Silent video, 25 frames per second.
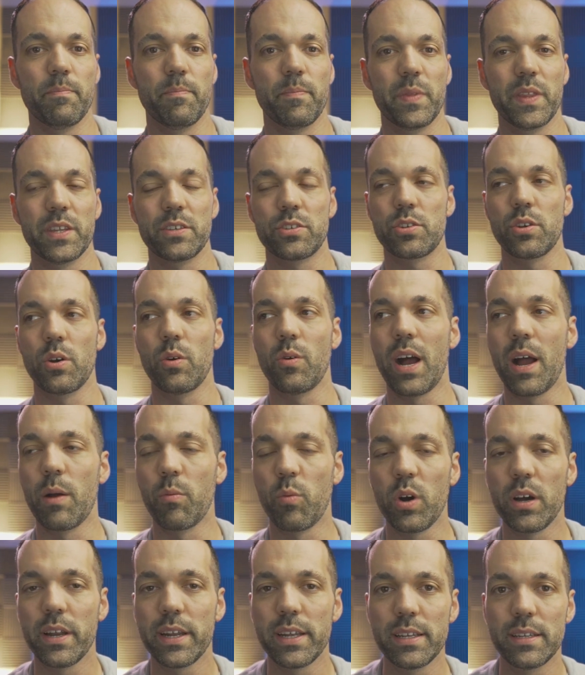So I
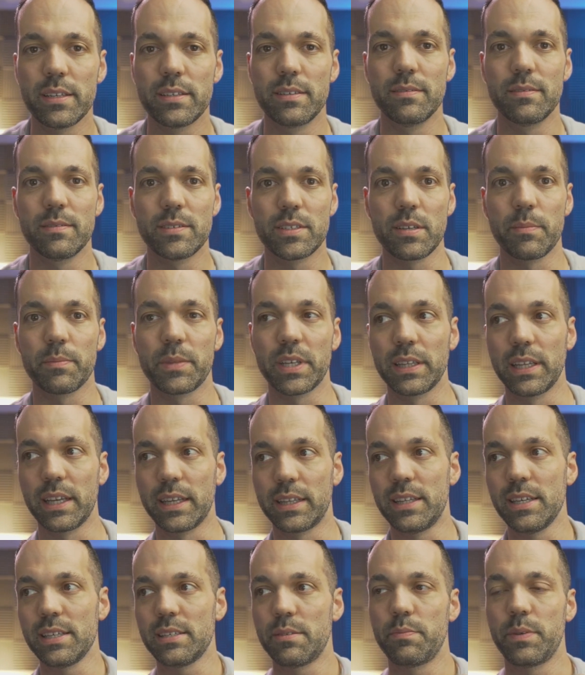wanted something
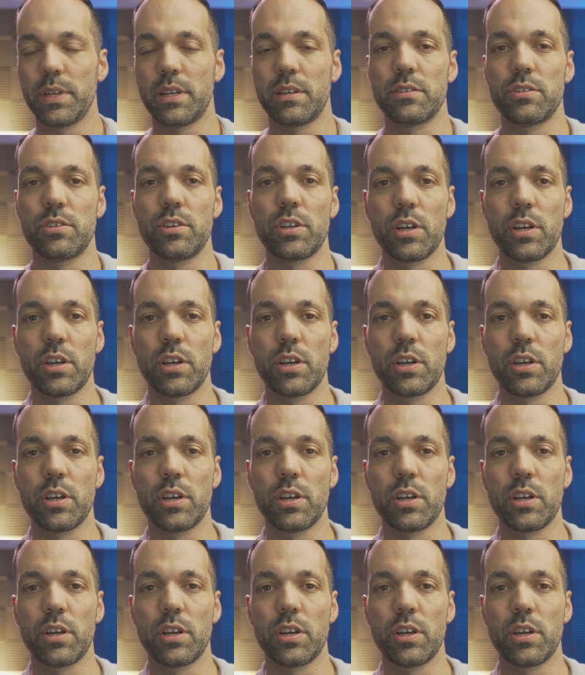like this because